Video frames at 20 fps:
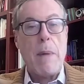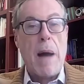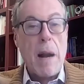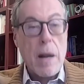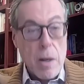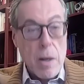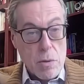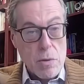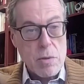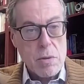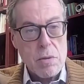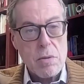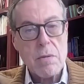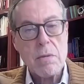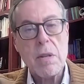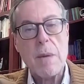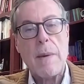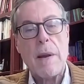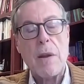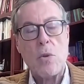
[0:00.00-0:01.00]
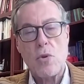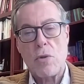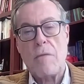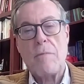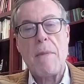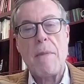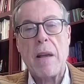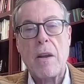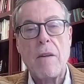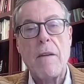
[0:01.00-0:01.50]
to my values, the
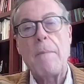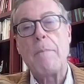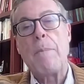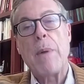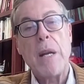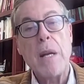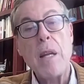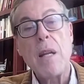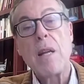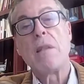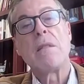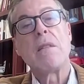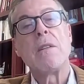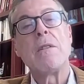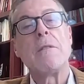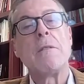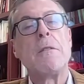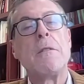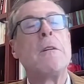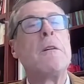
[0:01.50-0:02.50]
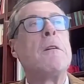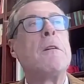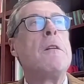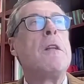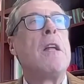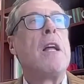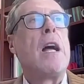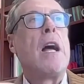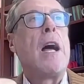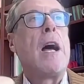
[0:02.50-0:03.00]
values of my company, no?
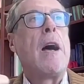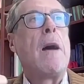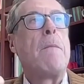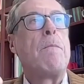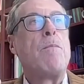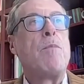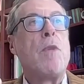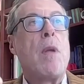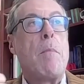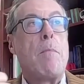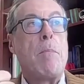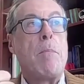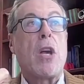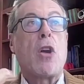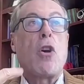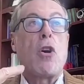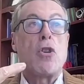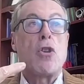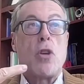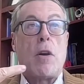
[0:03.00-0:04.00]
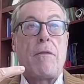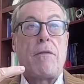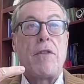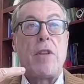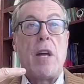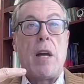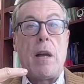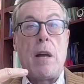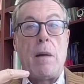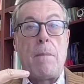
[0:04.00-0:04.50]
Because
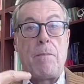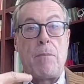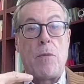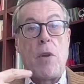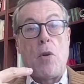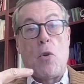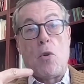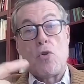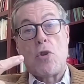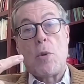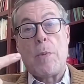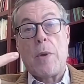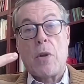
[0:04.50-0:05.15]
of the